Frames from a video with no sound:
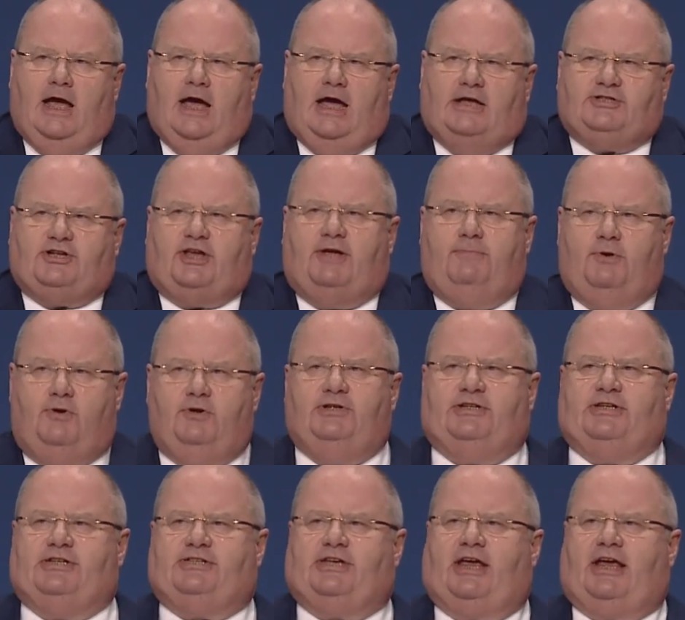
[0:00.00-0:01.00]
As
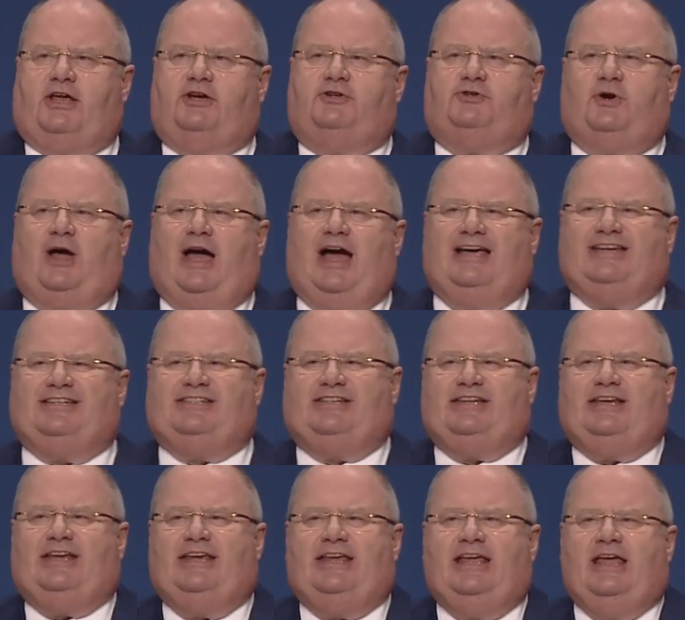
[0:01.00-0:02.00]
Community Secretary, I
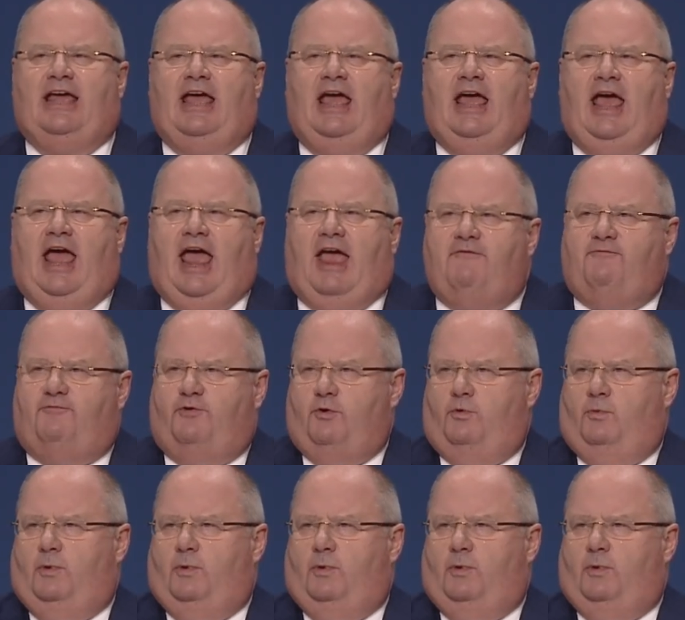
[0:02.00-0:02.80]
see every